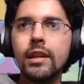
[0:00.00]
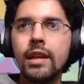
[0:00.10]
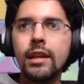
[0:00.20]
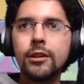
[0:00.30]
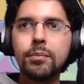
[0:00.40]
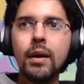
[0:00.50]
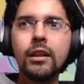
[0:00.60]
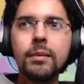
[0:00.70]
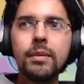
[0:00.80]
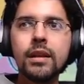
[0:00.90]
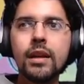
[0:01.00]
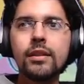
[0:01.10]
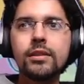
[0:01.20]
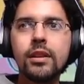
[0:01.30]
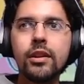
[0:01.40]
And it's probably
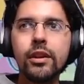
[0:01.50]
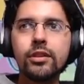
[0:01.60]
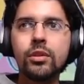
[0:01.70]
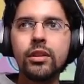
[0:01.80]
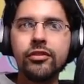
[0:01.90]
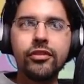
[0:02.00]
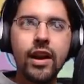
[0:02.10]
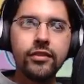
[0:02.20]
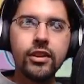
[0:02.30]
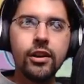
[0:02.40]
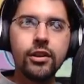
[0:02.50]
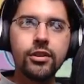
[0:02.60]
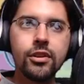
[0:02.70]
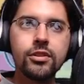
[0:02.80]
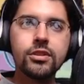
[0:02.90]
because it's only 5
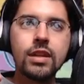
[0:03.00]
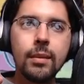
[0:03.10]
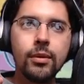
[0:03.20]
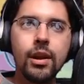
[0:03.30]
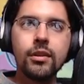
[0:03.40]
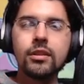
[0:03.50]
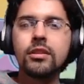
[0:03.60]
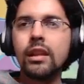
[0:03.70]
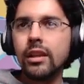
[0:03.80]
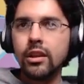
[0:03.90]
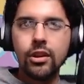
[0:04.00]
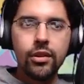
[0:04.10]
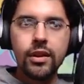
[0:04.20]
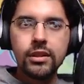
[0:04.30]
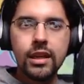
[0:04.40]
characters this time around. It's not like in
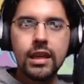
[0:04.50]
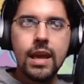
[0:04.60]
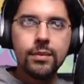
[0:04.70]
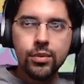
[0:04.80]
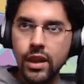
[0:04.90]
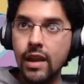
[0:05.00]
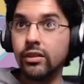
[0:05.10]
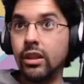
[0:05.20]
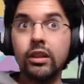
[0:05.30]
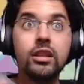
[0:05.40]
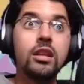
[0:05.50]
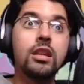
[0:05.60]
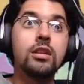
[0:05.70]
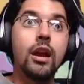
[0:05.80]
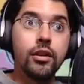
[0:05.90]
other SK games where you have literally the
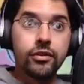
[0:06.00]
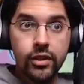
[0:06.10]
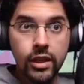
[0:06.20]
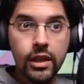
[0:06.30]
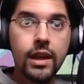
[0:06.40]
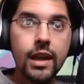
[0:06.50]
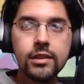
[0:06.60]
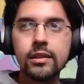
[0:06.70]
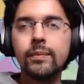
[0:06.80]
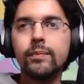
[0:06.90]
entire fucking cast.